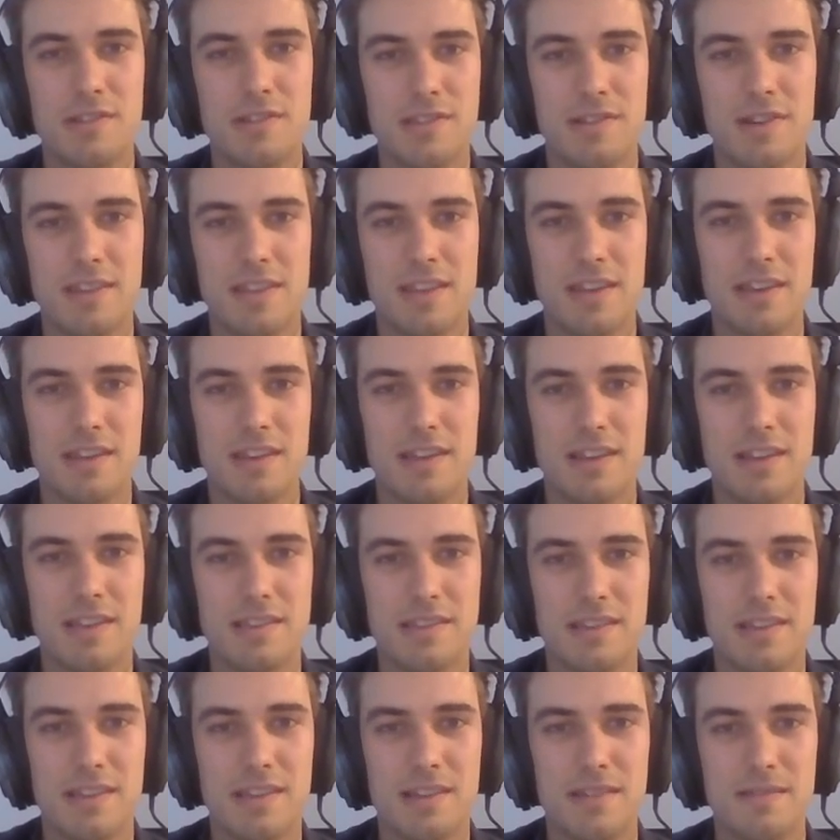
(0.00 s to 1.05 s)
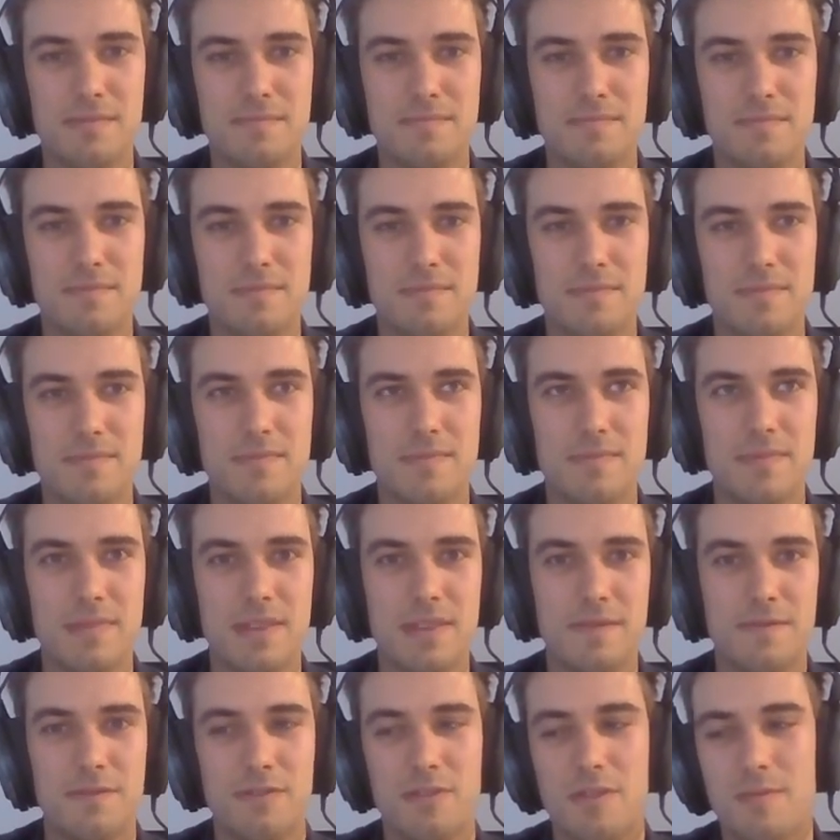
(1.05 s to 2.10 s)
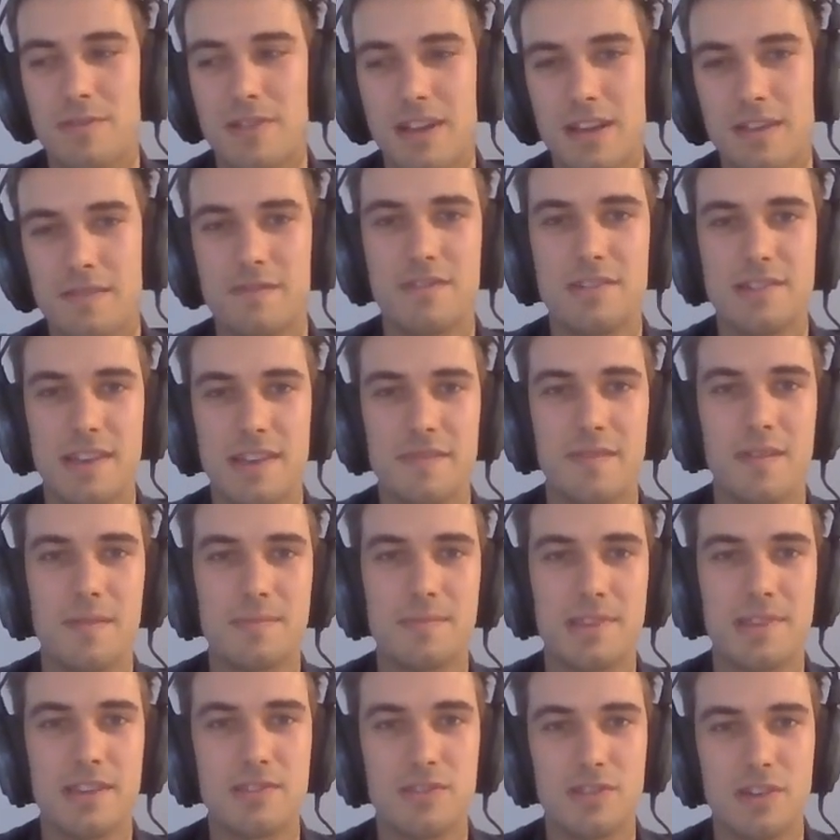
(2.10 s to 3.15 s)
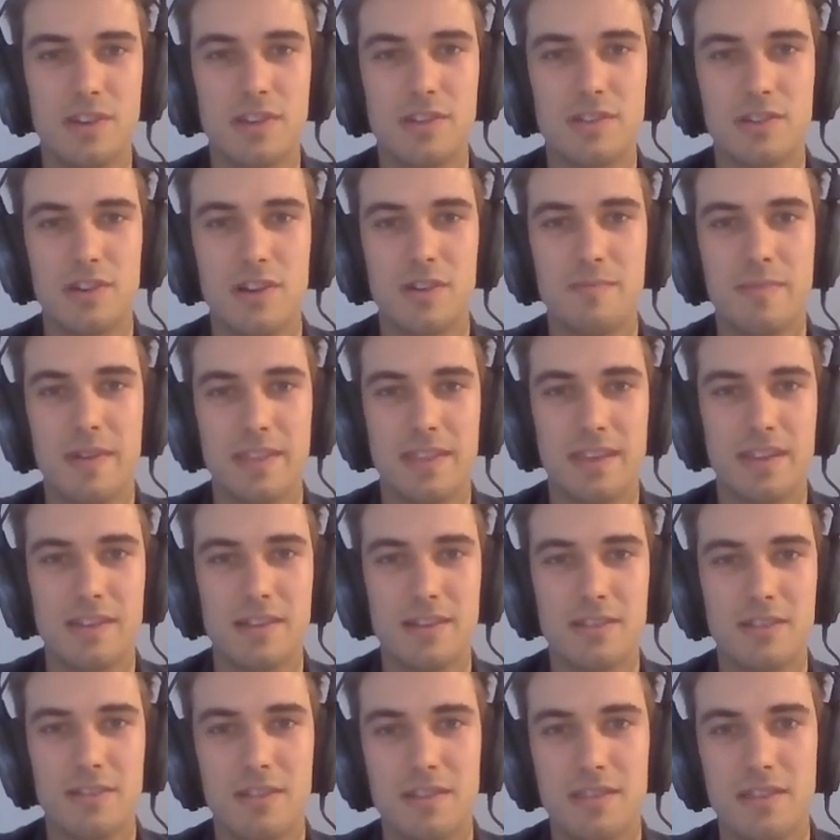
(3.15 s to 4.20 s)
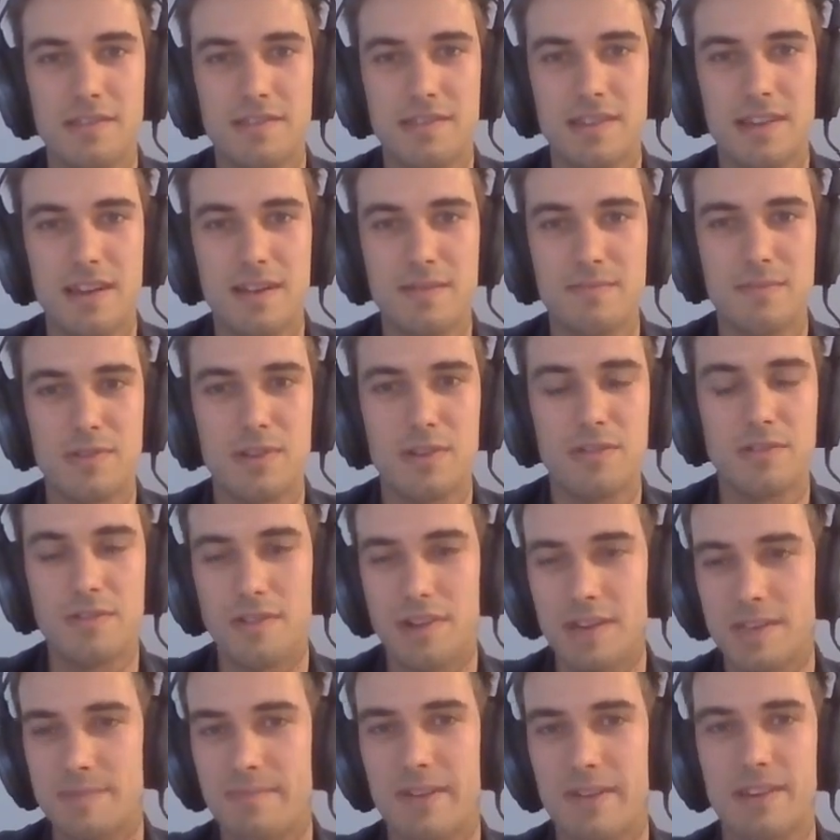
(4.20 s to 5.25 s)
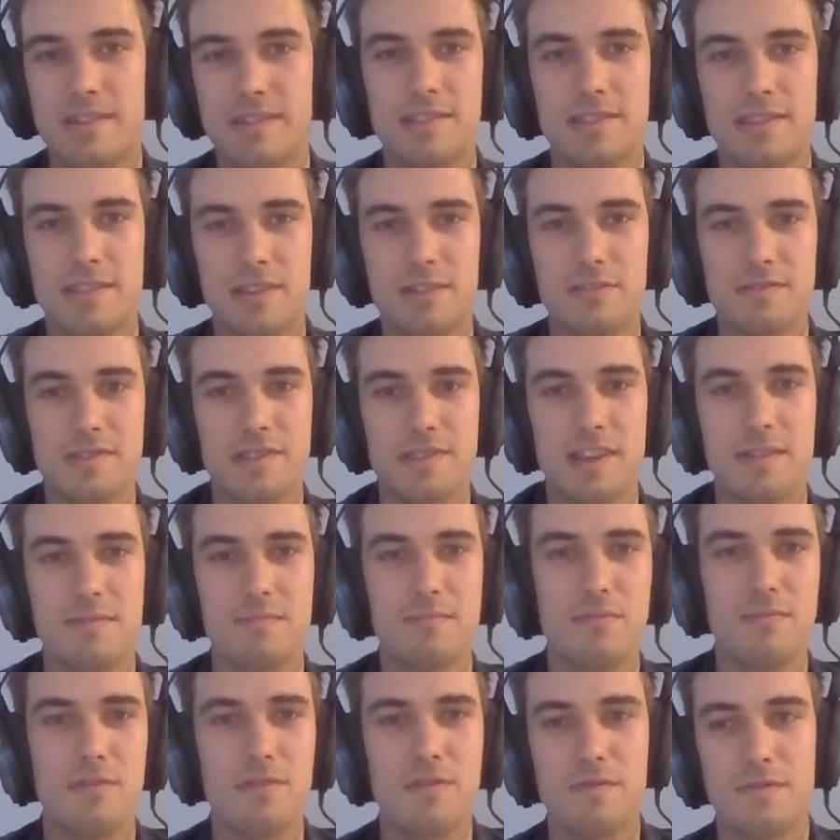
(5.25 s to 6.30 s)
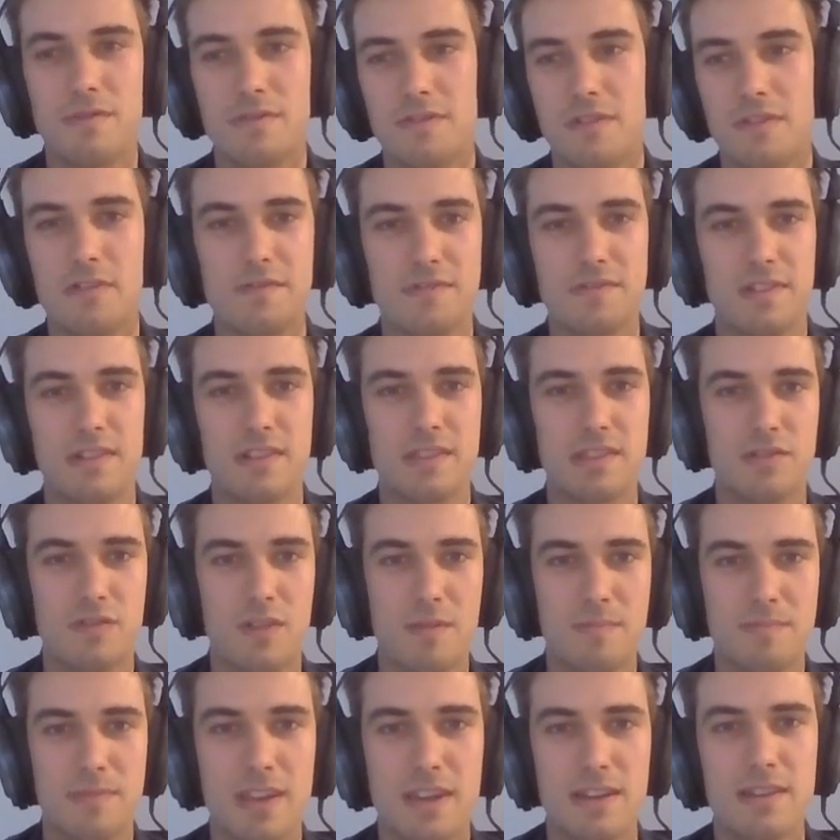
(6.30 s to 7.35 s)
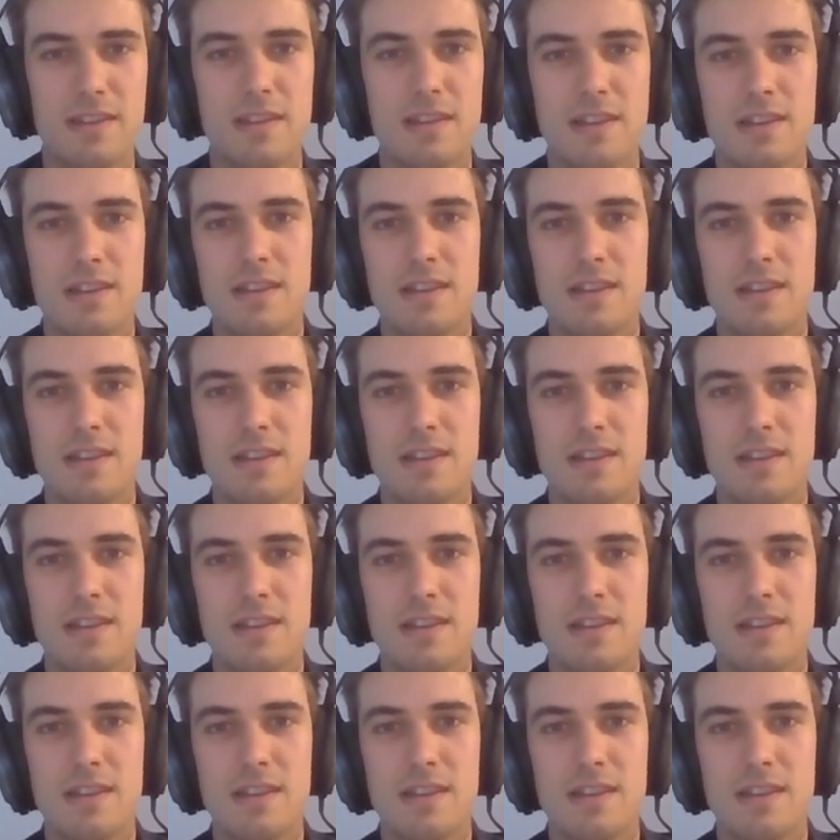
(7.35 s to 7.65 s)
So I think if you're applying for a DevOps engineer job, I think a lot of the time, your expected skill set more revolves around scripting.